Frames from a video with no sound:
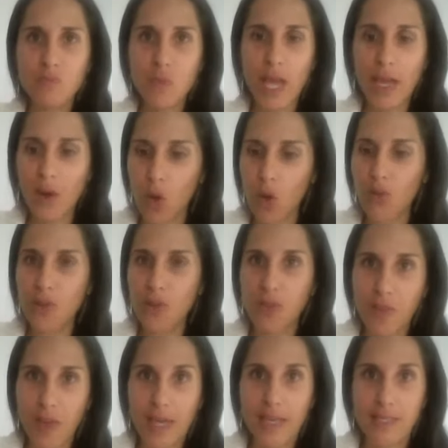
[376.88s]
and all the
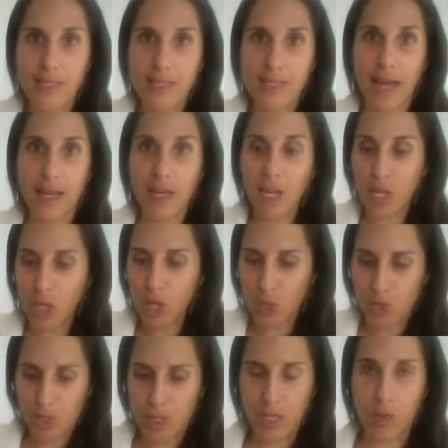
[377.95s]
things that,
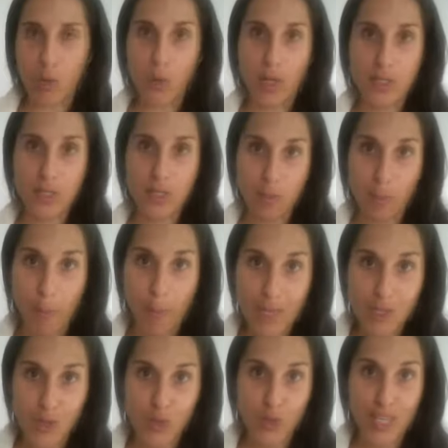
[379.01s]
just like when a
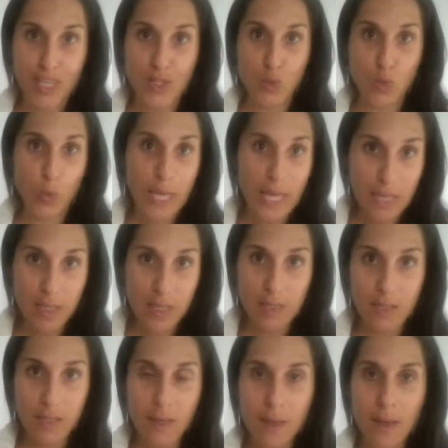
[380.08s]
muscle is weak
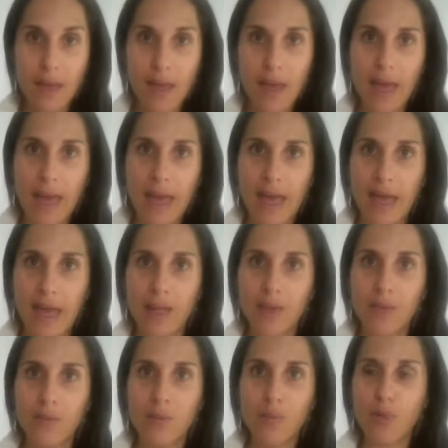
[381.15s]

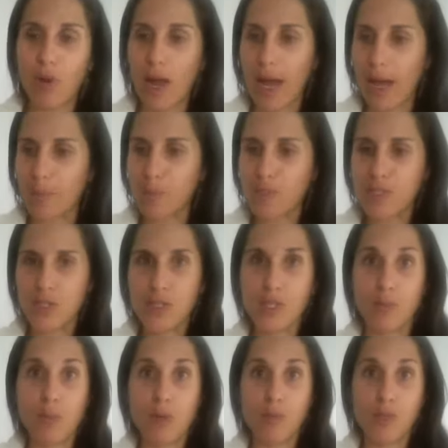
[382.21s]
and perhaps there's
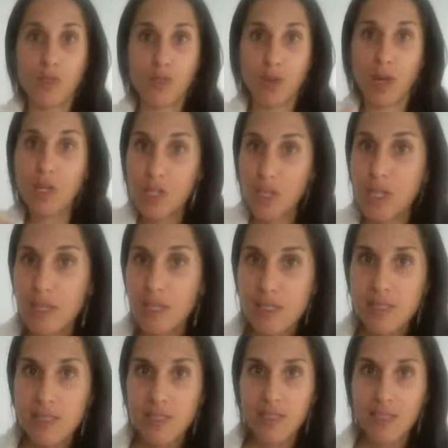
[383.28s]
some
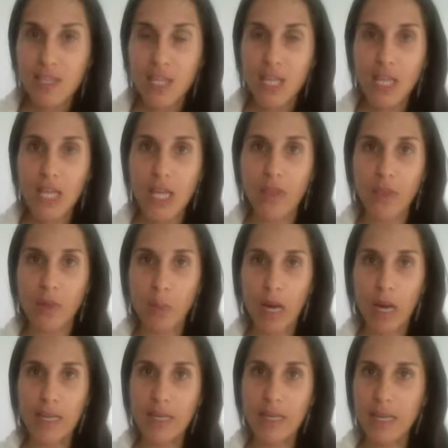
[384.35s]
obstructions in the
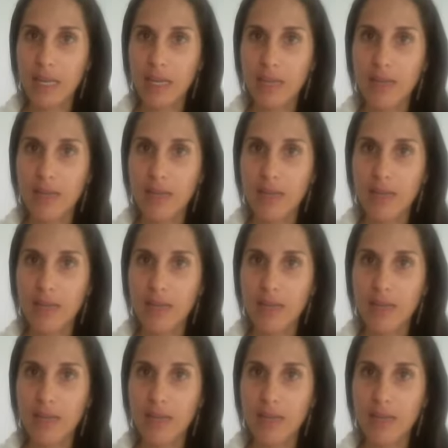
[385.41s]
body,